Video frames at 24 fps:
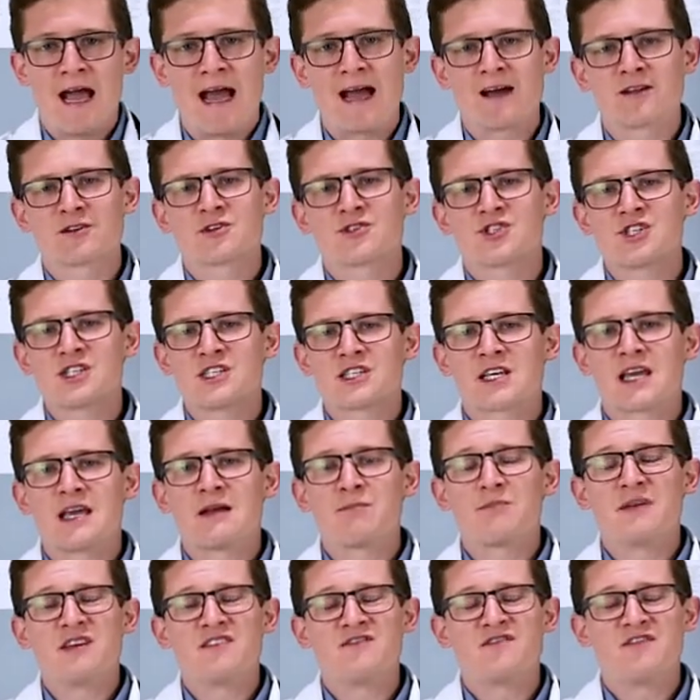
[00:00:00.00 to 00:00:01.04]
Allergies
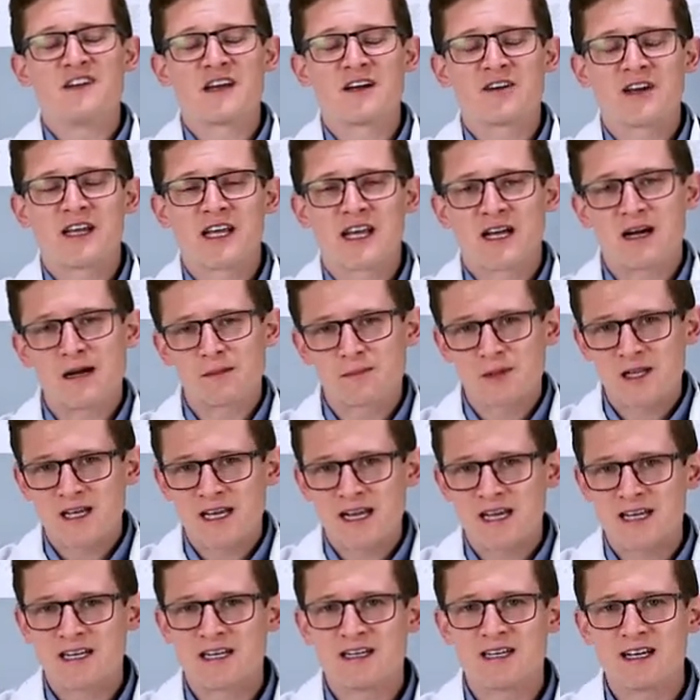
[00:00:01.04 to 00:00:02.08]
can be very
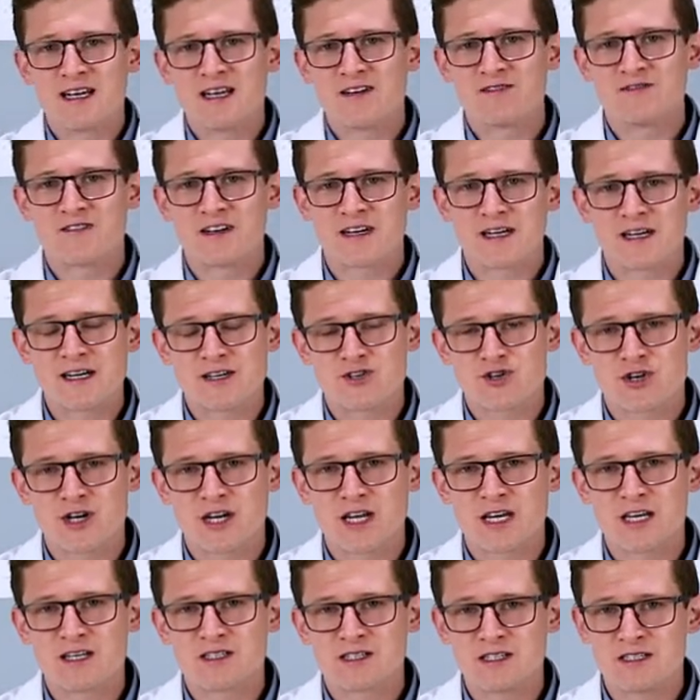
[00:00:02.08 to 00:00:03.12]
complicated and very
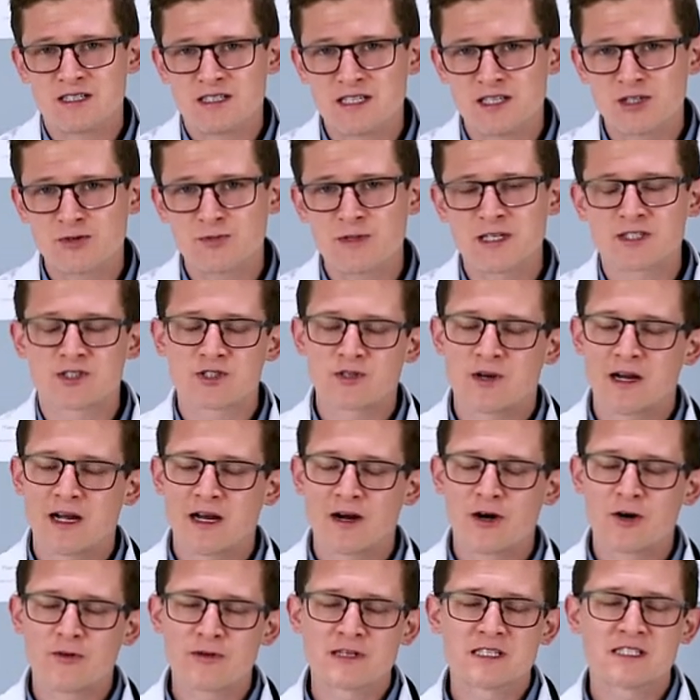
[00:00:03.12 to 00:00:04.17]
tricky to deal with, so
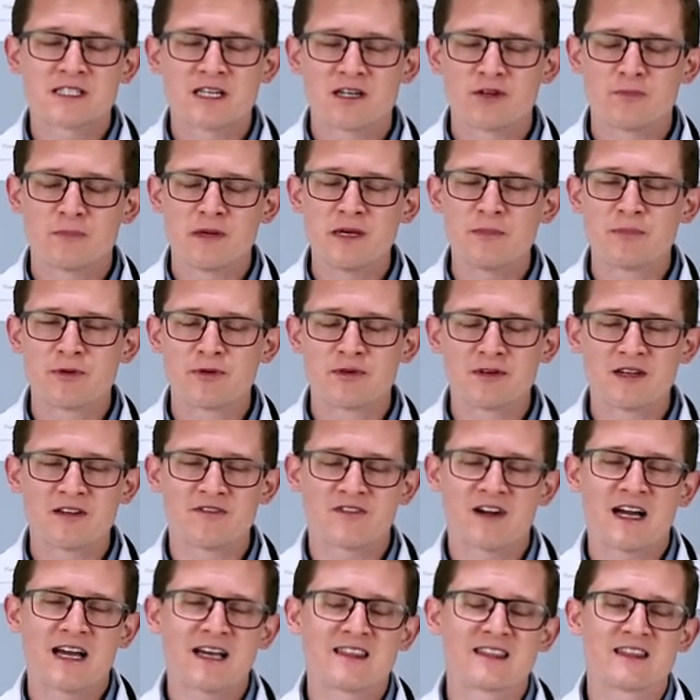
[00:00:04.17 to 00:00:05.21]
I always tell people,
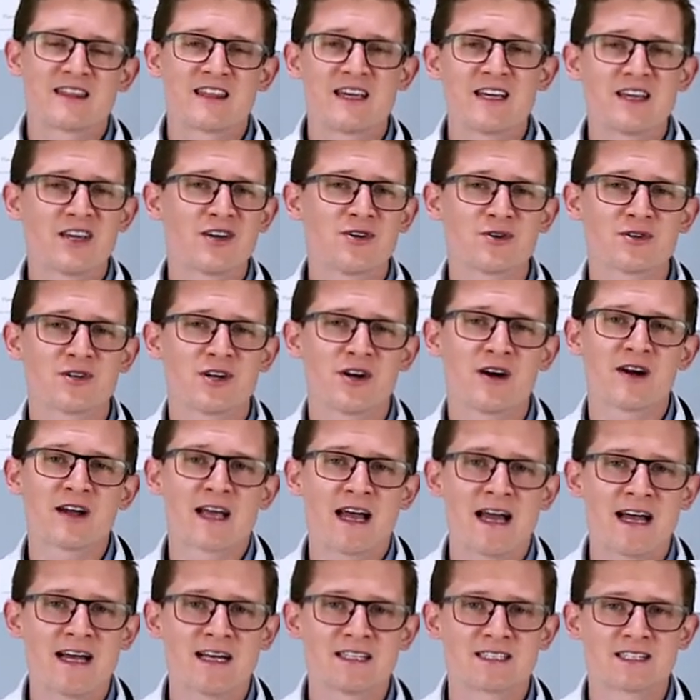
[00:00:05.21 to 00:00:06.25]
if I think your
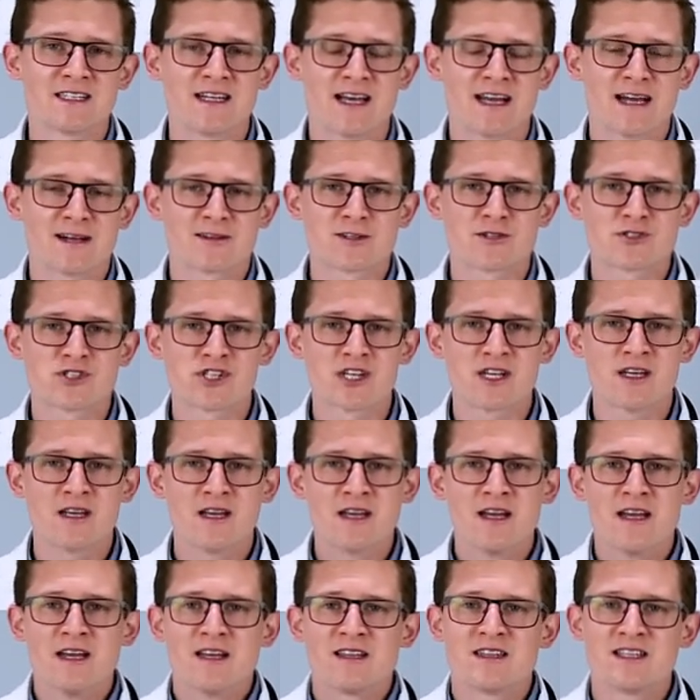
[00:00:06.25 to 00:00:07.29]
dog has an
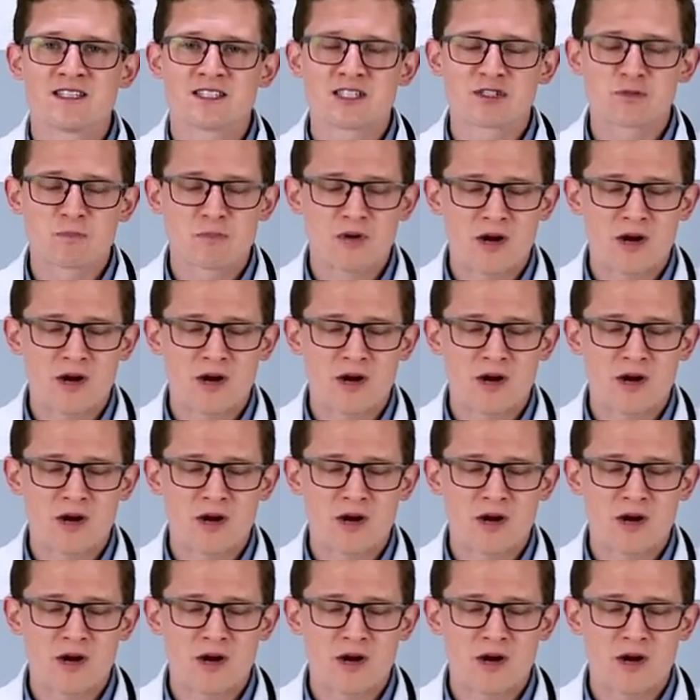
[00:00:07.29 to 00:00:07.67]
allergy, this is